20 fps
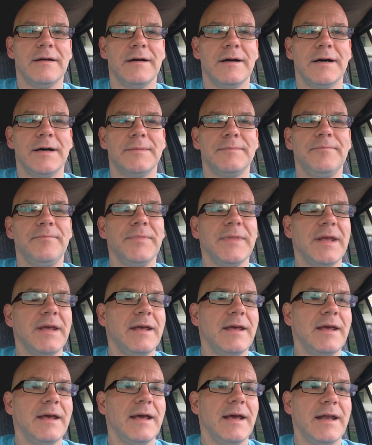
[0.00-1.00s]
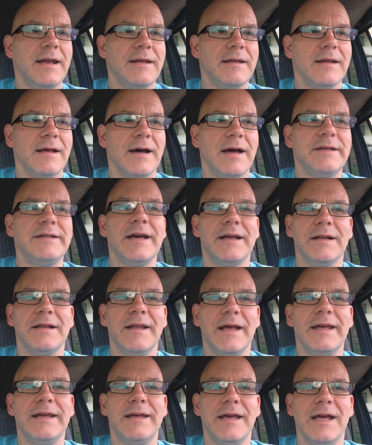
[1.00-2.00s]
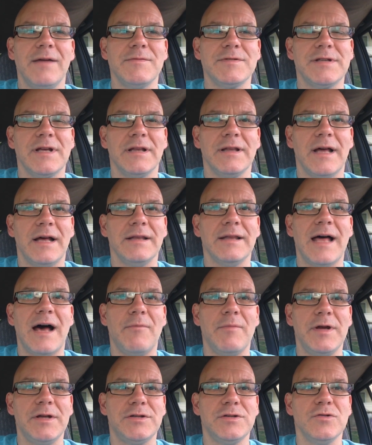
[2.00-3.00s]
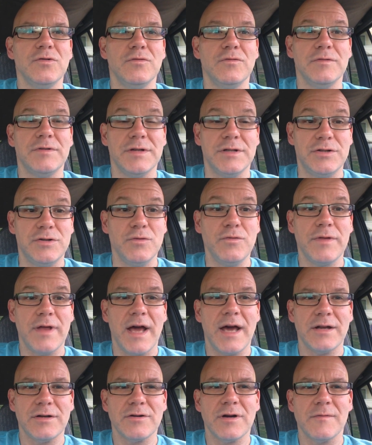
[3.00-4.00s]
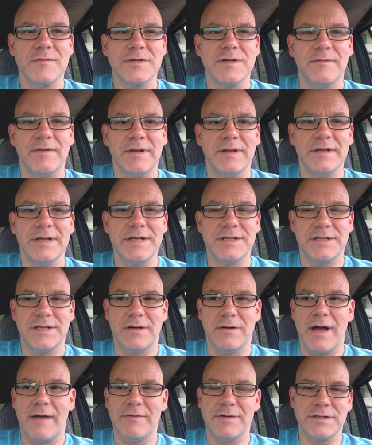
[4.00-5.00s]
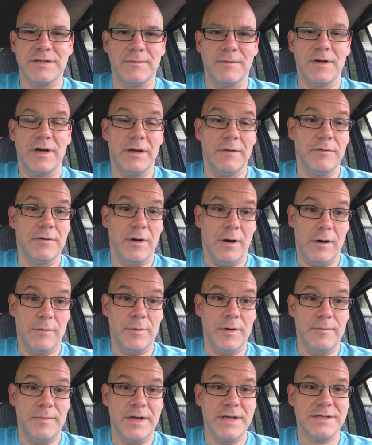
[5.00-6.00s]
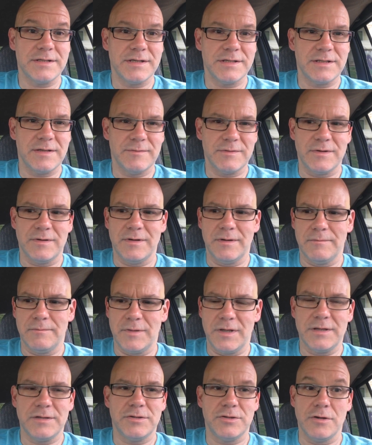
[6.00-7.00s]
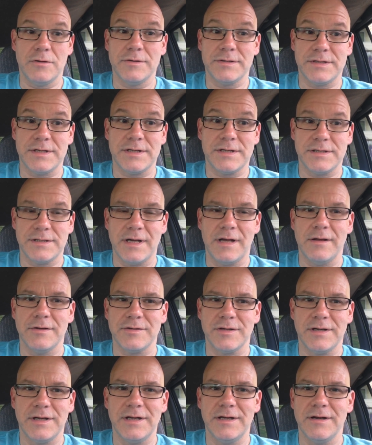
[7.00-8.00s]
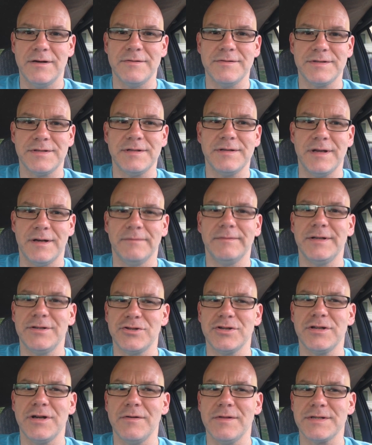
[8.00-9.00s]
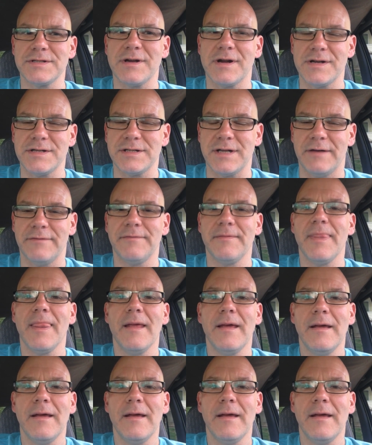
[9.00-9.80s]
Um, and I tend to like games that allow me to to do that in terms of at least you know having some kind of karma based system. So you know eh, Joe is this intelligent. He knows you know he should know this kind of stuff.